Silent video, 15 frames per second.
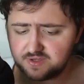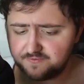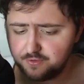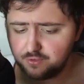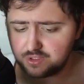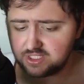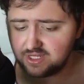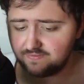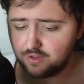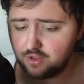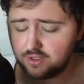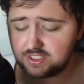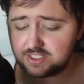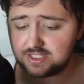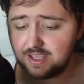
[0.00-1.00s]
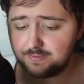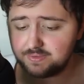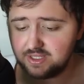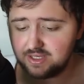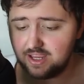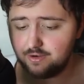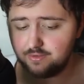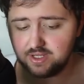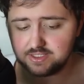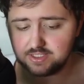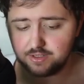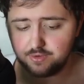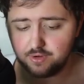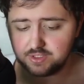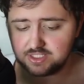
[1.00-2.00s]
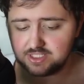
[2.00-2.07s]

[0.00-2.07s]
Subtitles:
fruits have long slept in Area Zero's